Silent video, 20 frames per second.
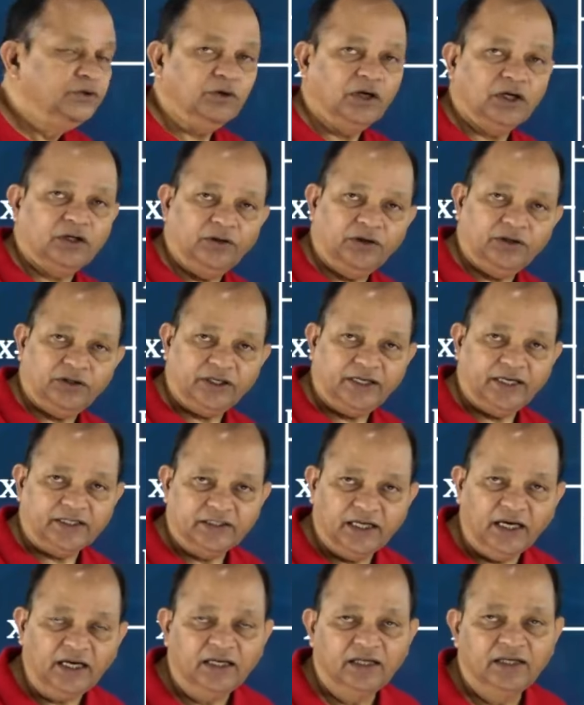you are going to get
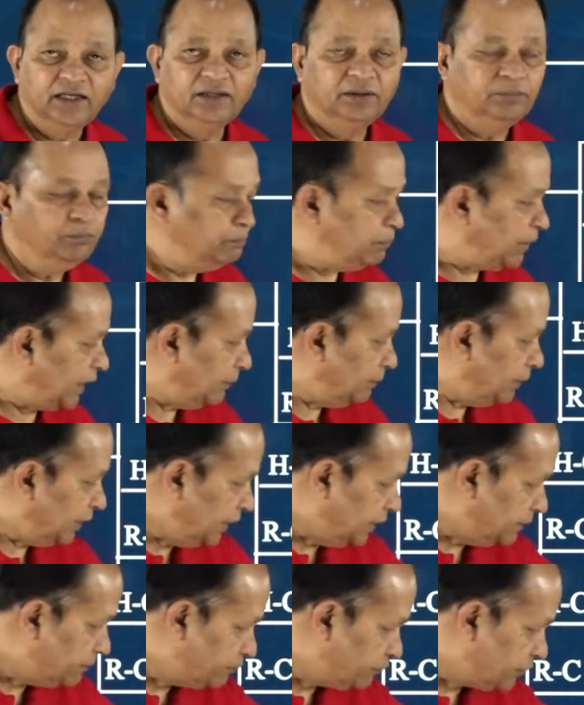the
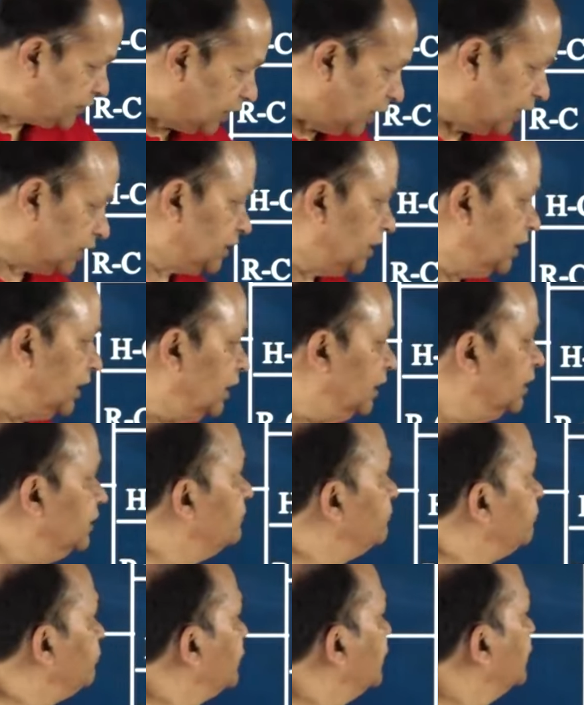primary alcohol.
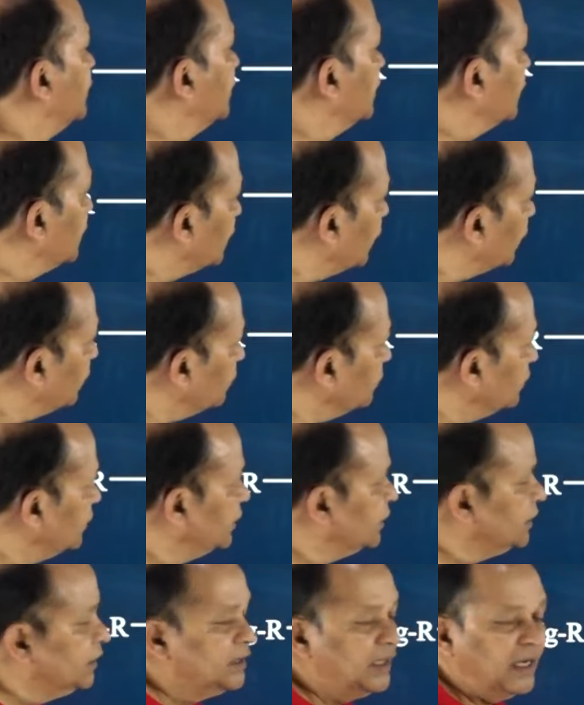Now,
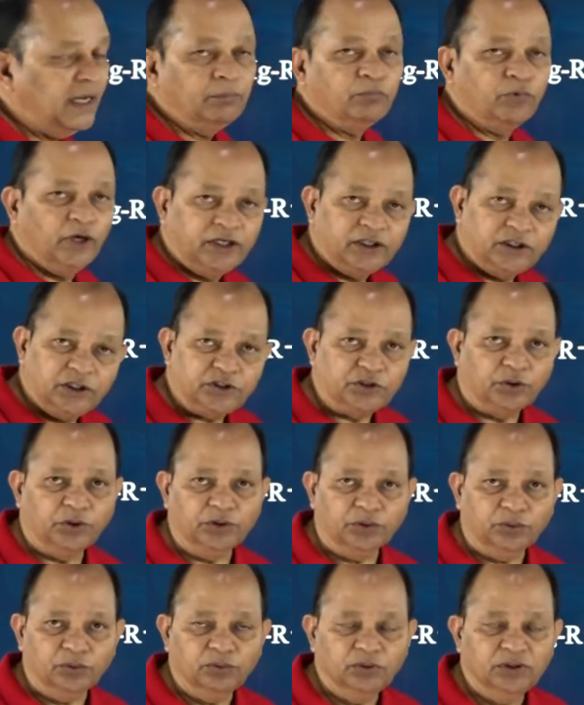I am going to show
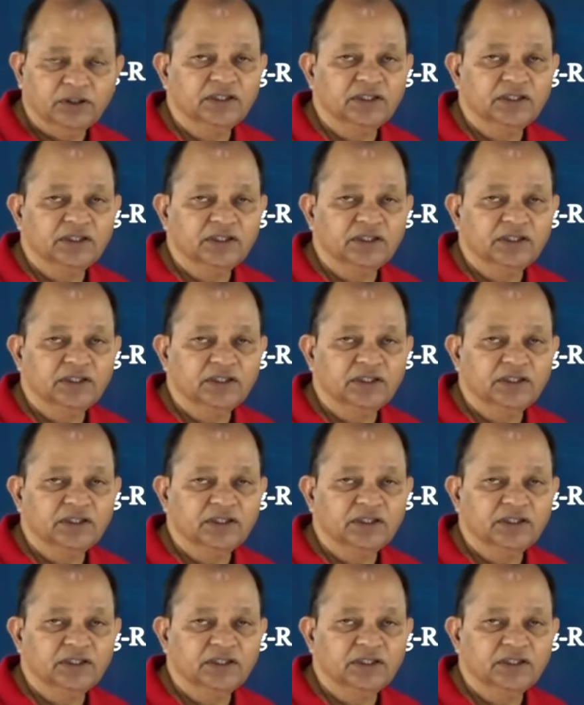you